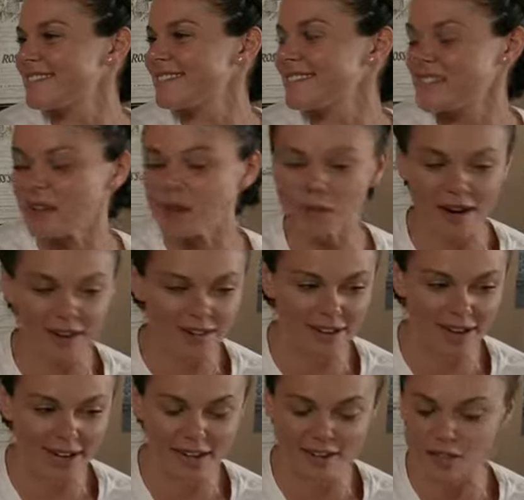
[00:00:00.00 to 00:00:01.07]
So why don't
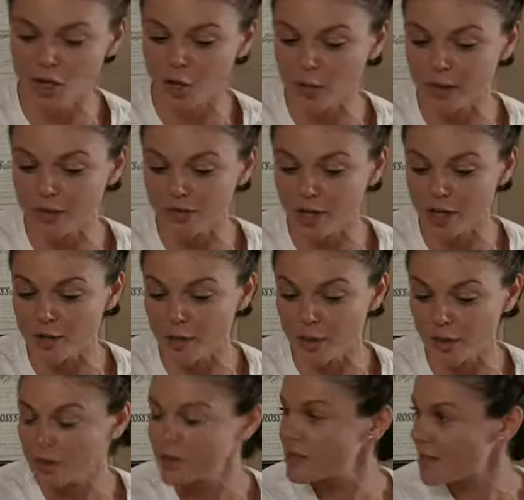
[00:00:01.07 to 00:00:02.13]
I get us a couple of fresh
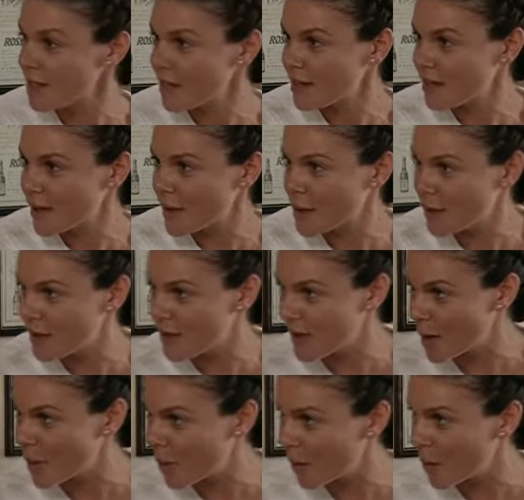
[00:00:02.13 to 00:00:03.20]
brews and you ever
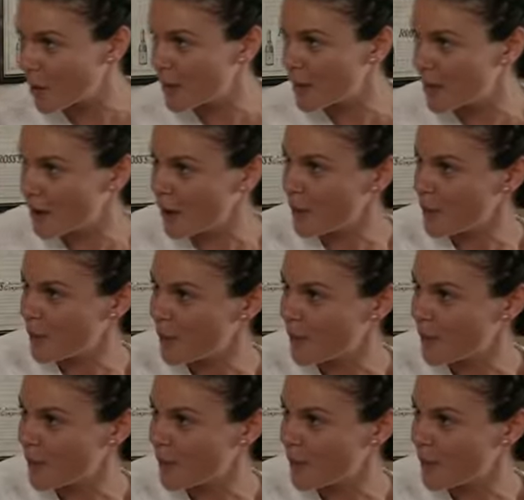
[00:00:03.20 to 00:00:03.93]
think about what you want to do?